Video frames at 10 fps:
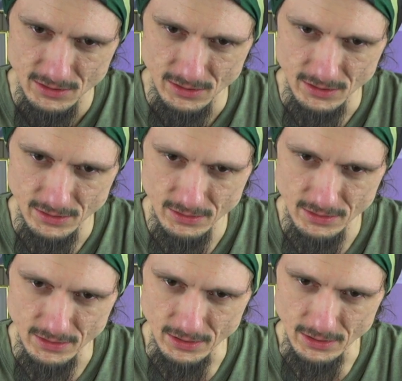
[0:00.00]
I
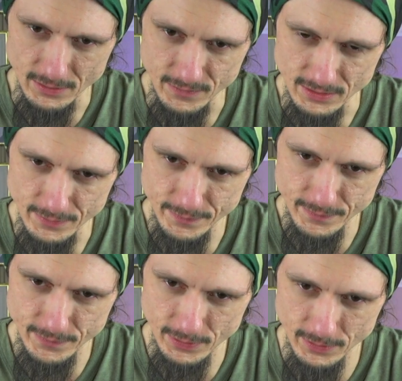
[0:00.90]
have
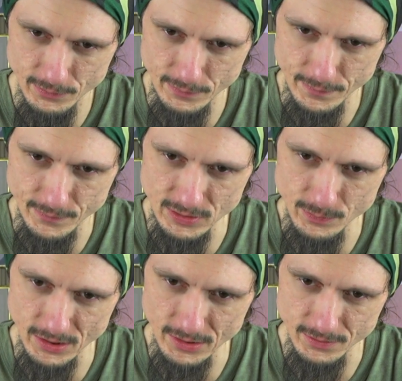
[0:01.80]
enough
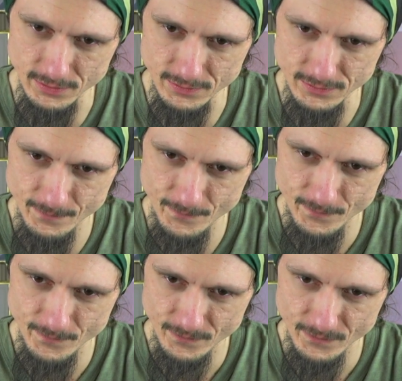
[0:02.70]
female
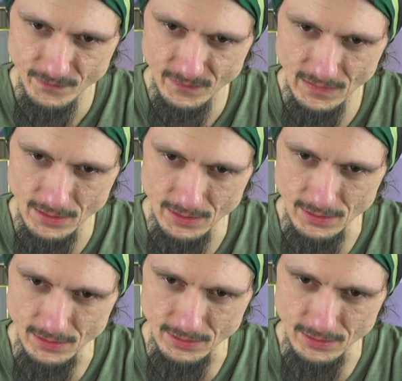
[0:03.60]

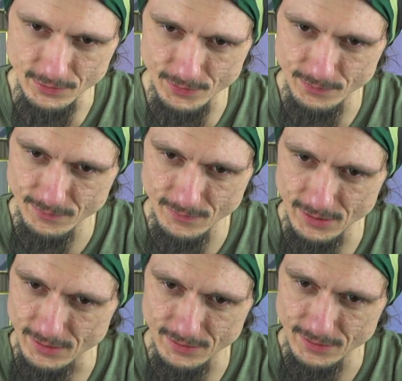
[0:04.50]
attention
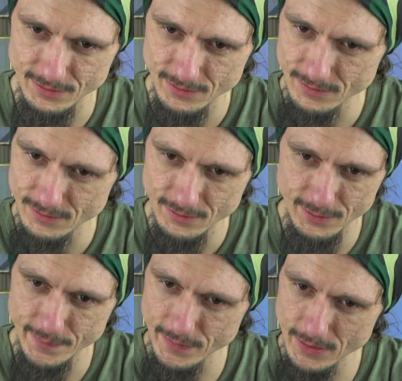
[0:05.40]
and
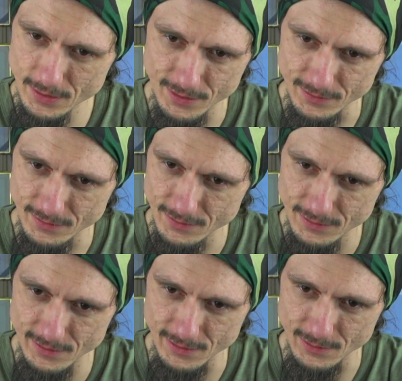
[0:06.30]
affection
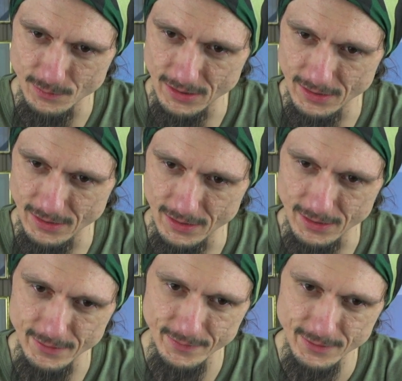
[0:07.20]
in my life.
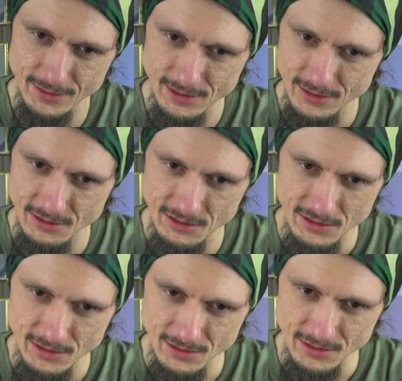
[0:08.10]

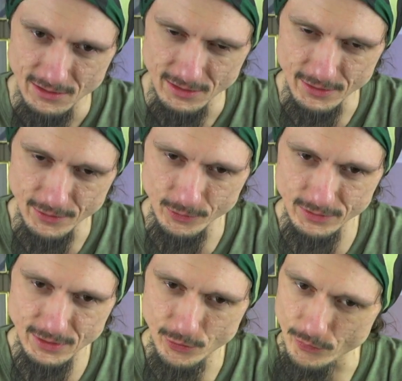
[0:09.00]
I only
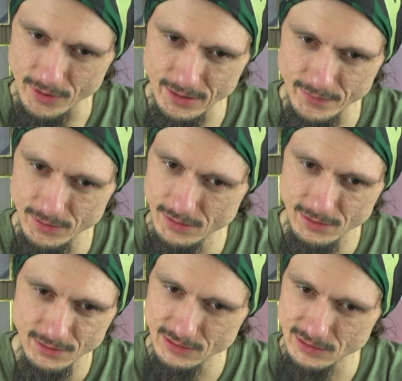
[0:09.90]
crave it
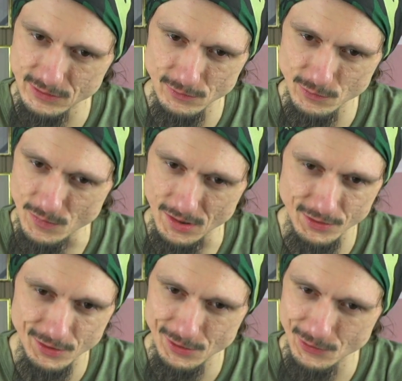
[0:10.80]
so
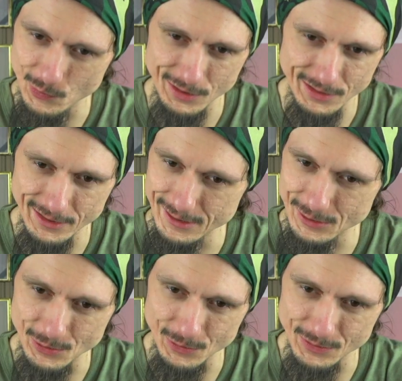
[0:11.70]
much when I
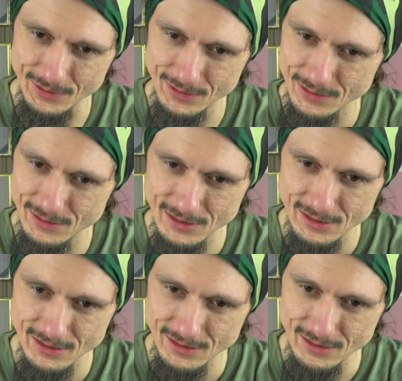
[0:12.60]
don't
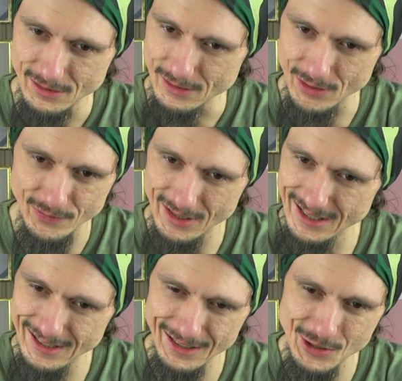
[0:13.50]
have
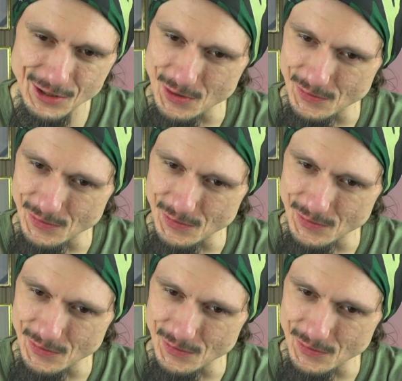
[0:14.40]
any of it.